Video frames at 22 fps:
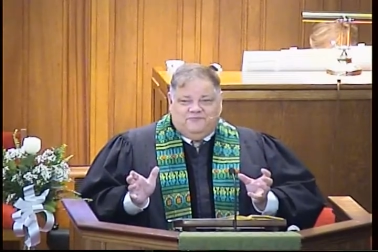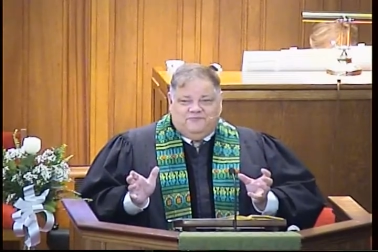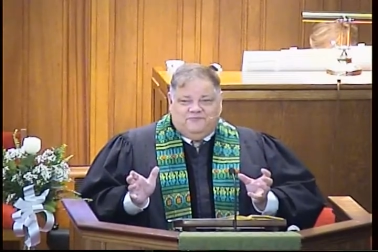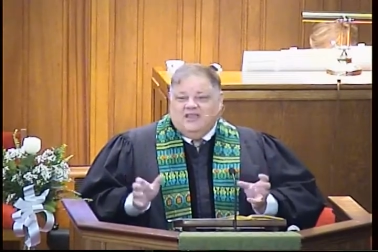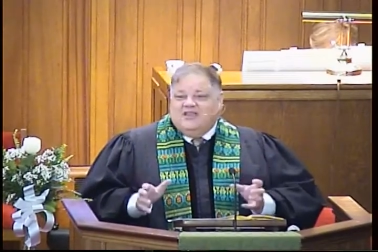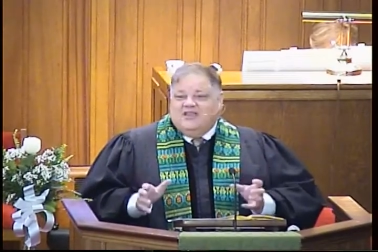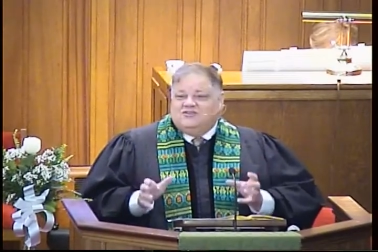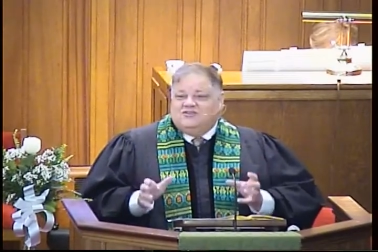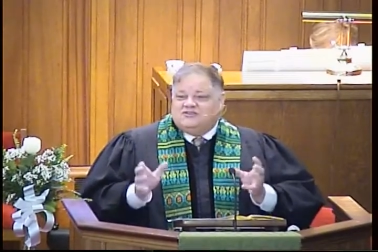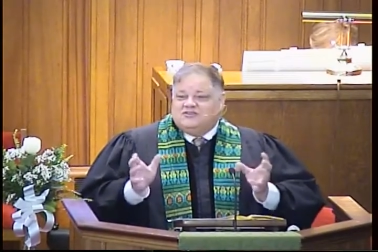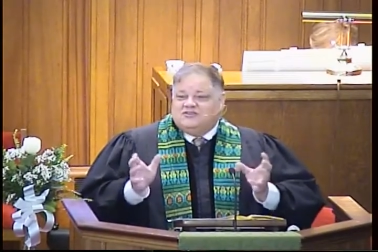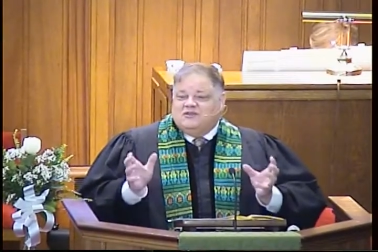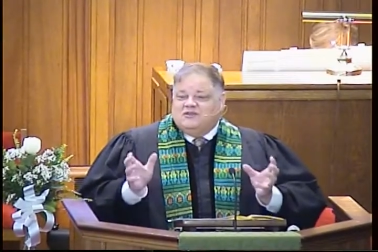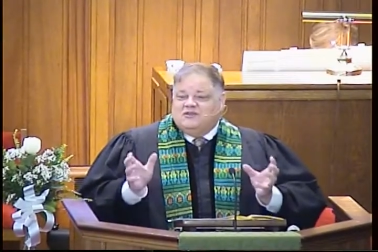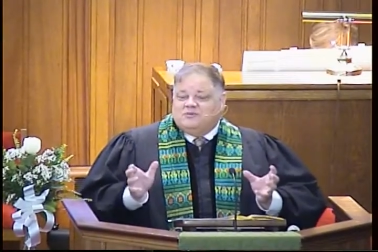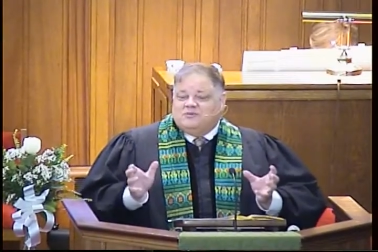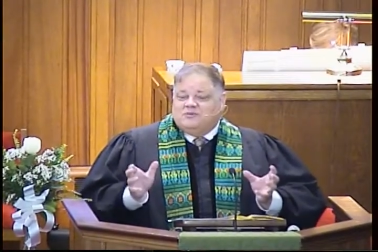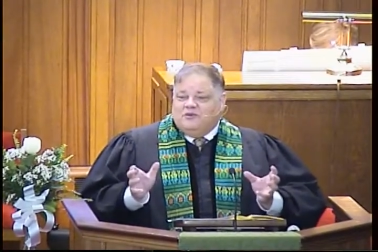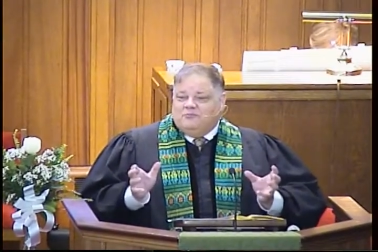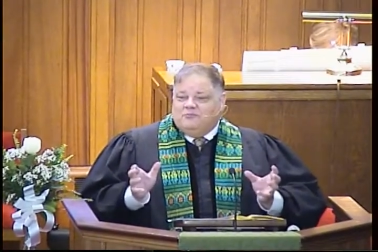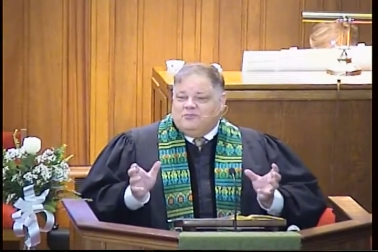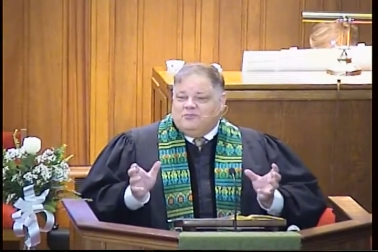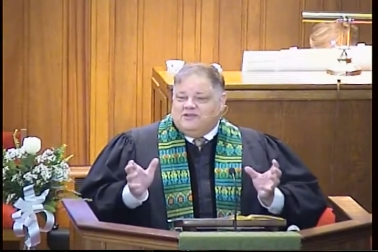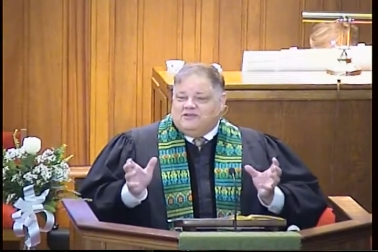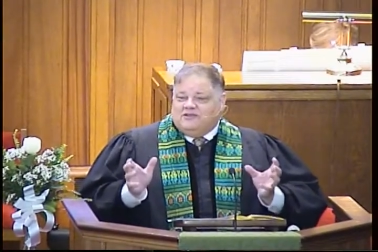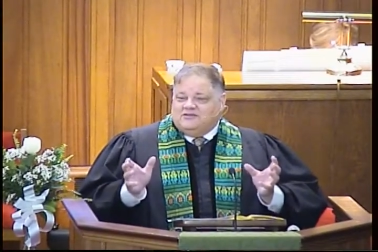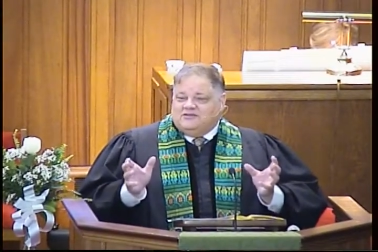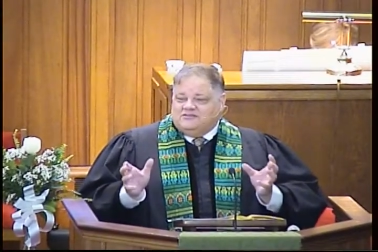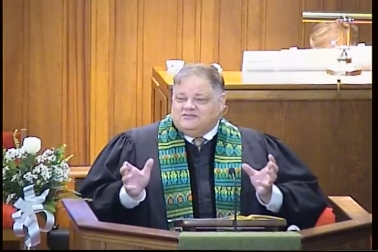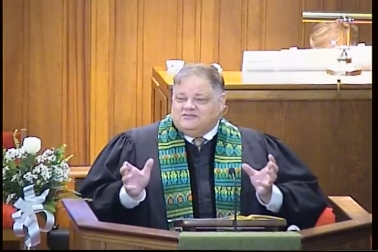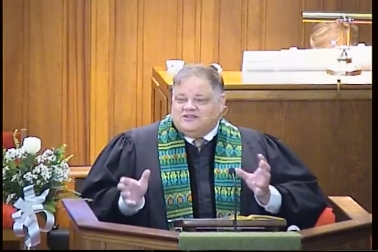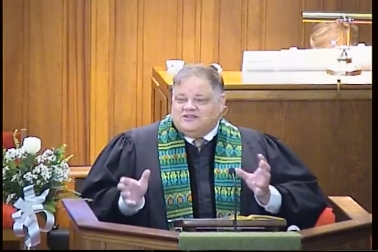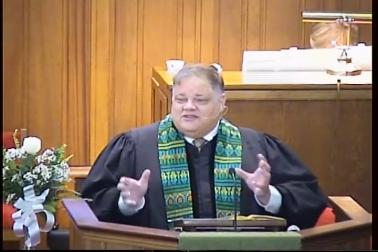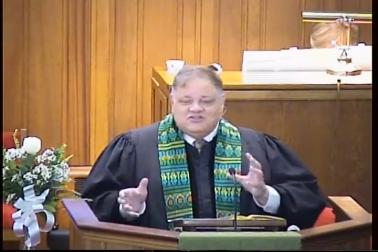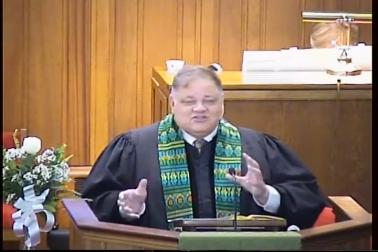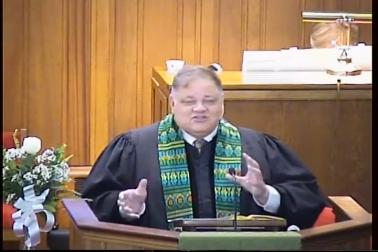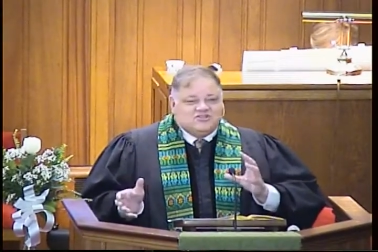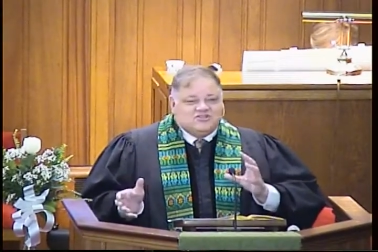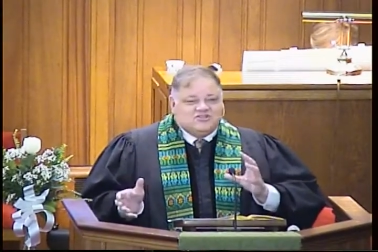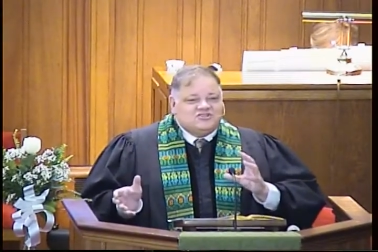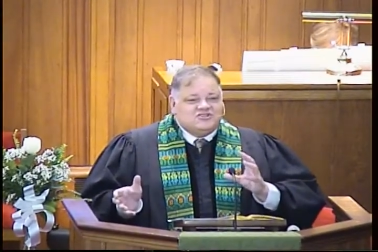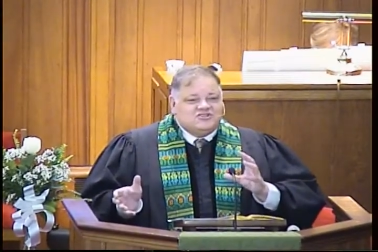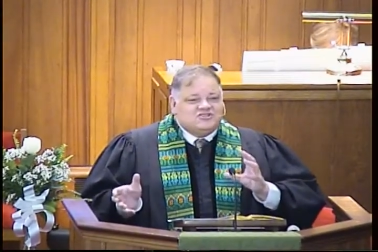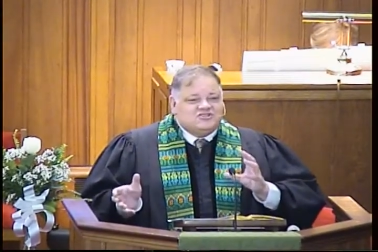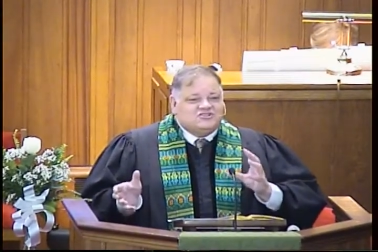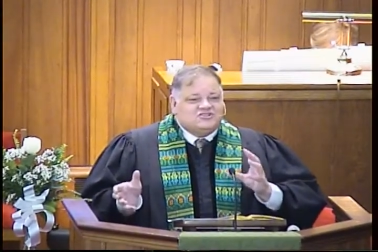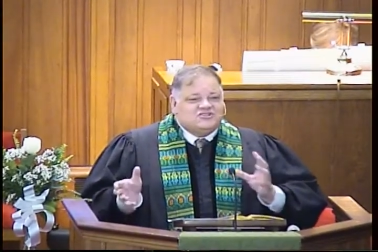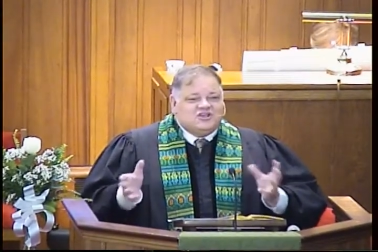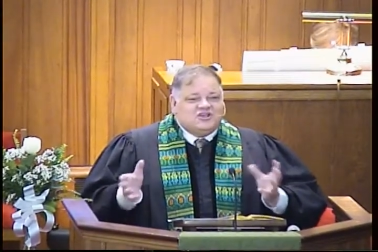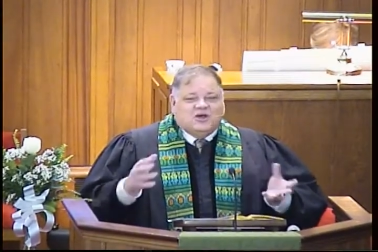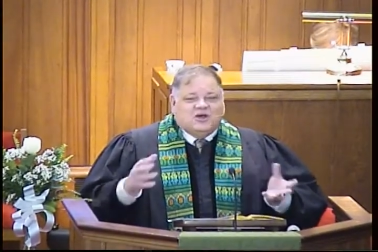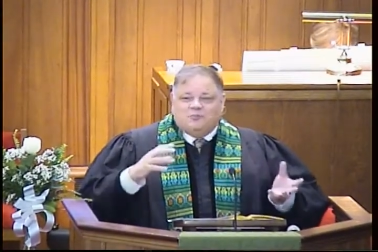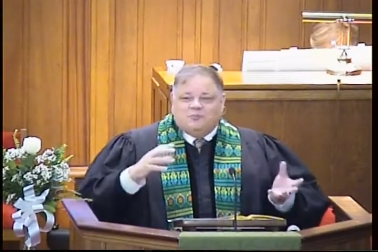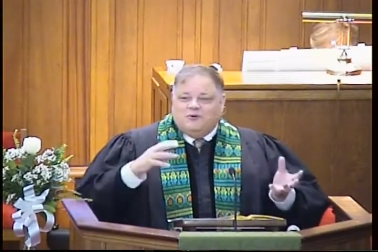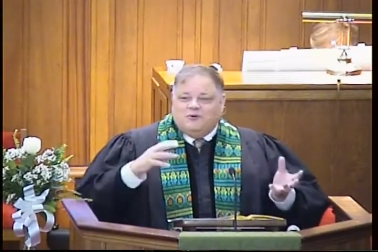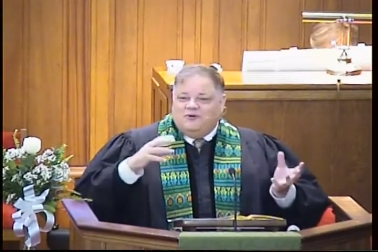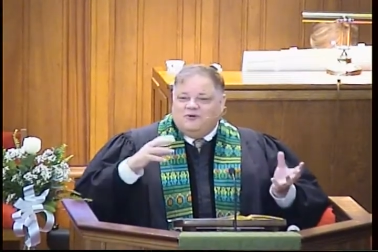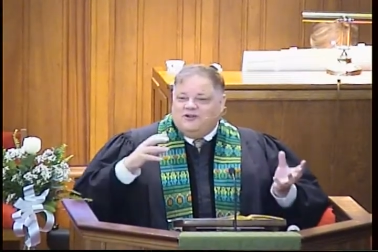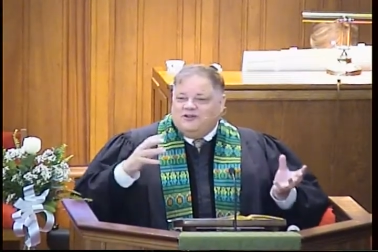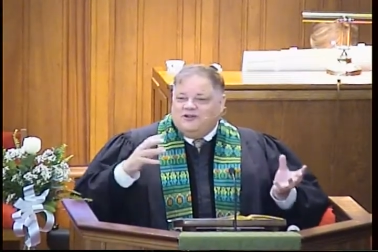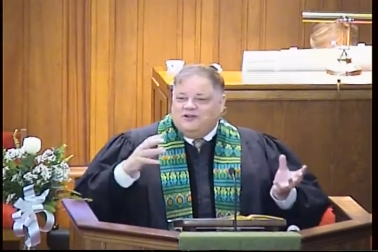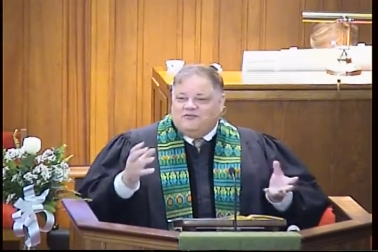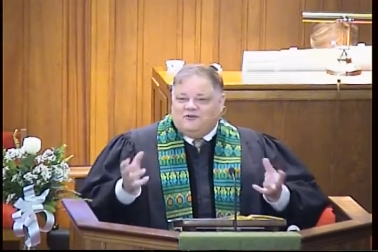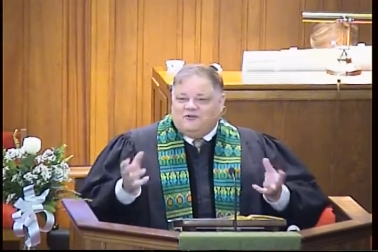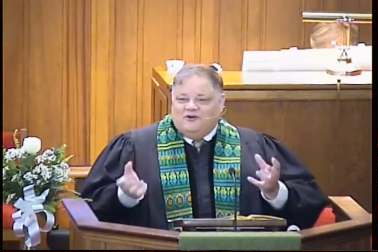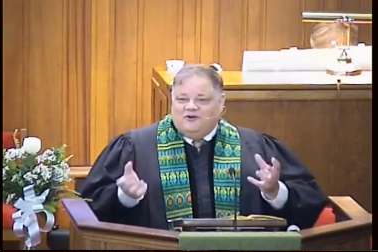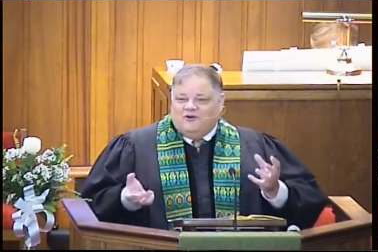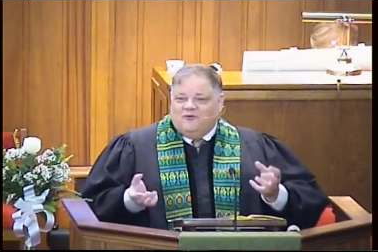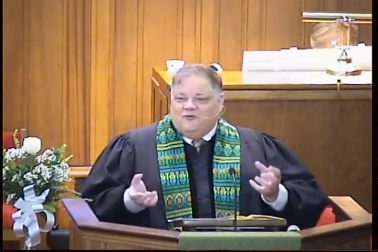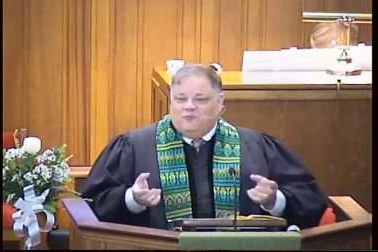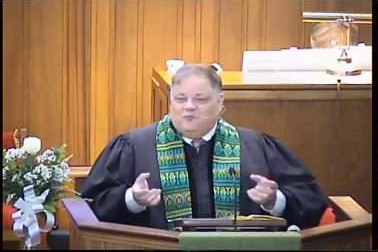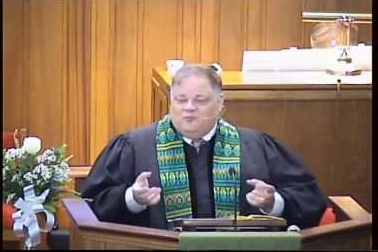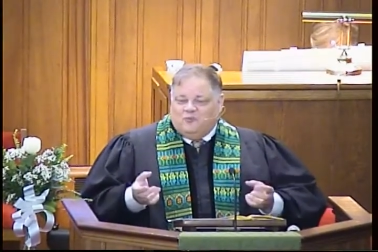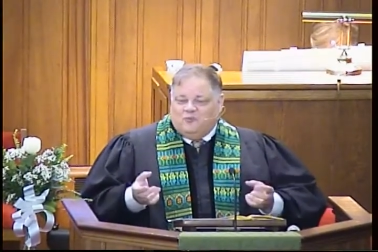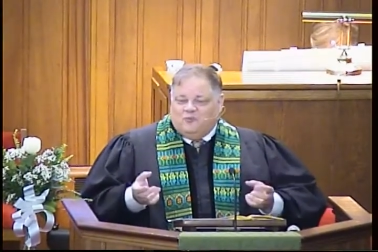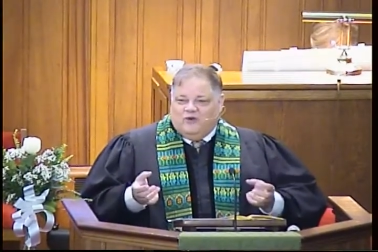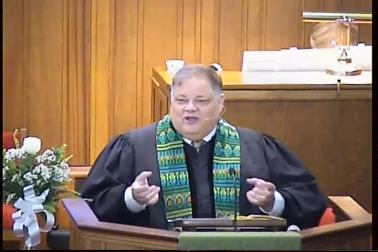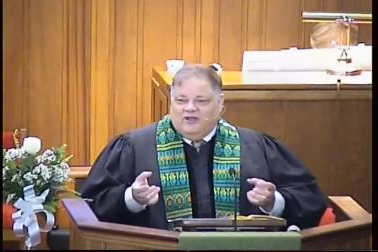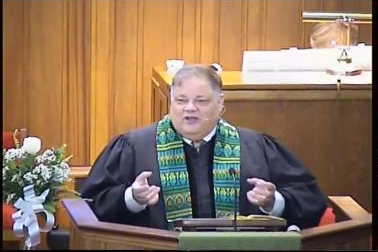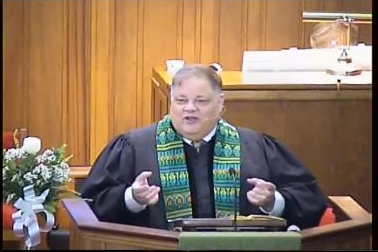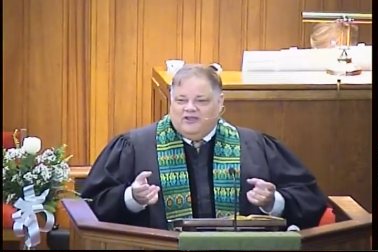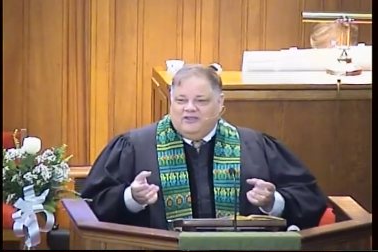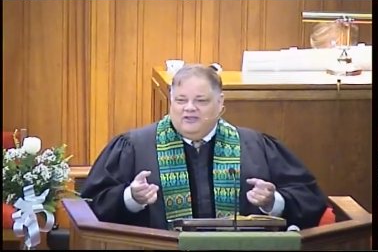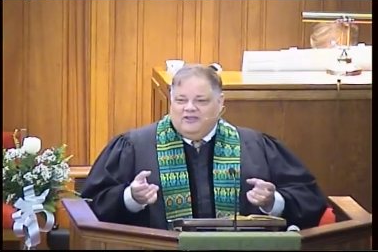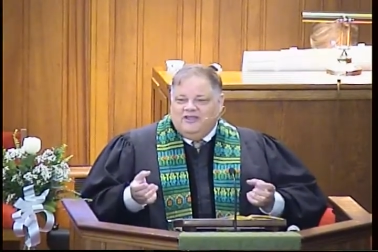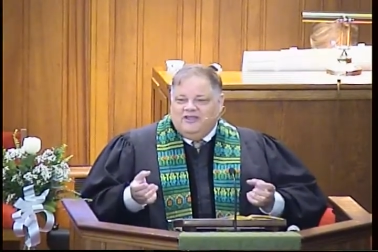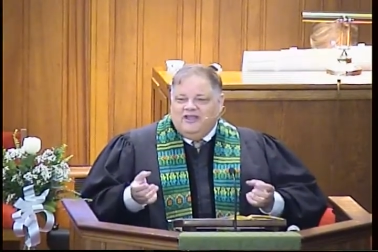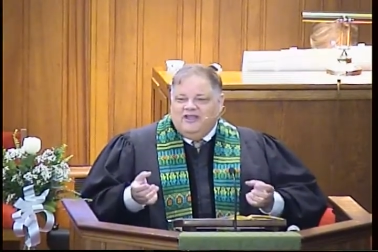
Each of them can be contentious, stubborn in their own way.